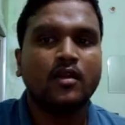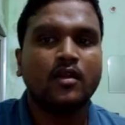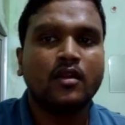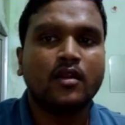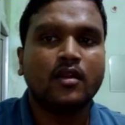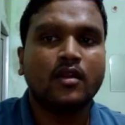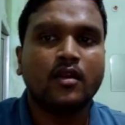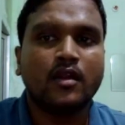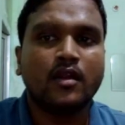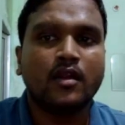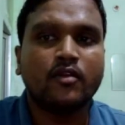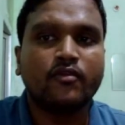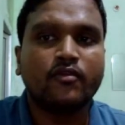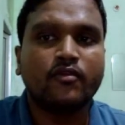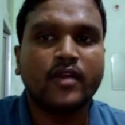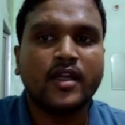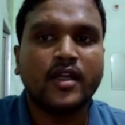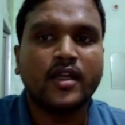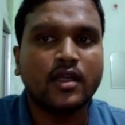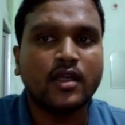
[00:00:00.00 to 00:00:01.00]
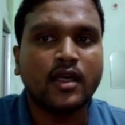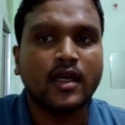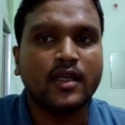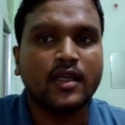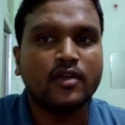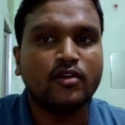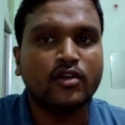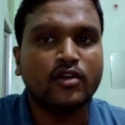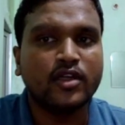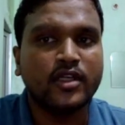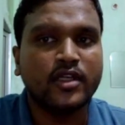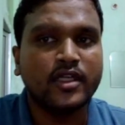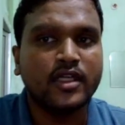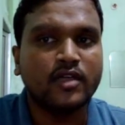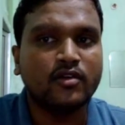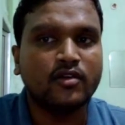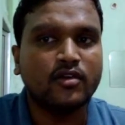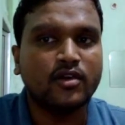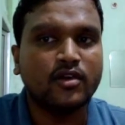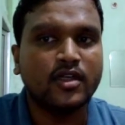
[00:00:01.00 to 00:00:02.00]
Now friends, I already
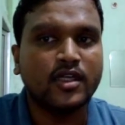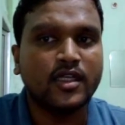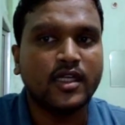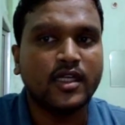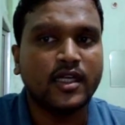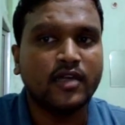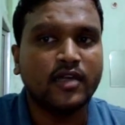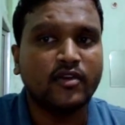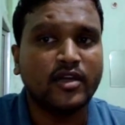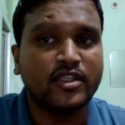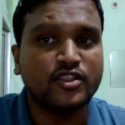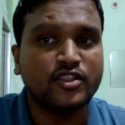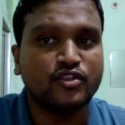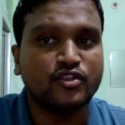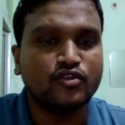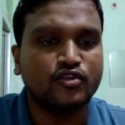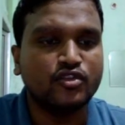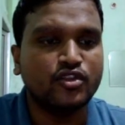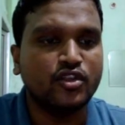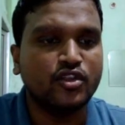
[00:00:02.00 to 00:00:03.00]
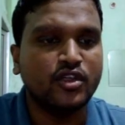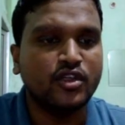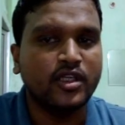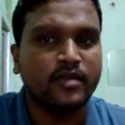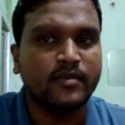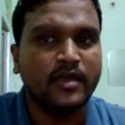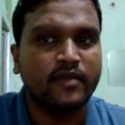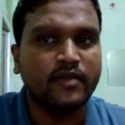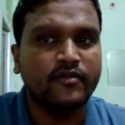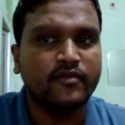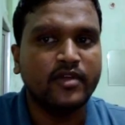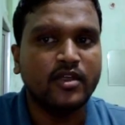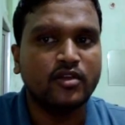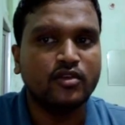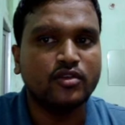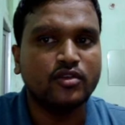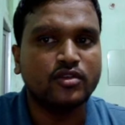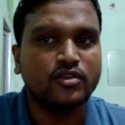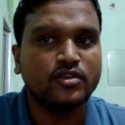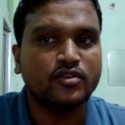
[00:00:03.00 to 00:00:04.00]
downloaded Android Studio in my
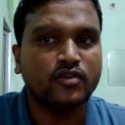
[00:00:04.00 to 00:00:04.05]
Windows, so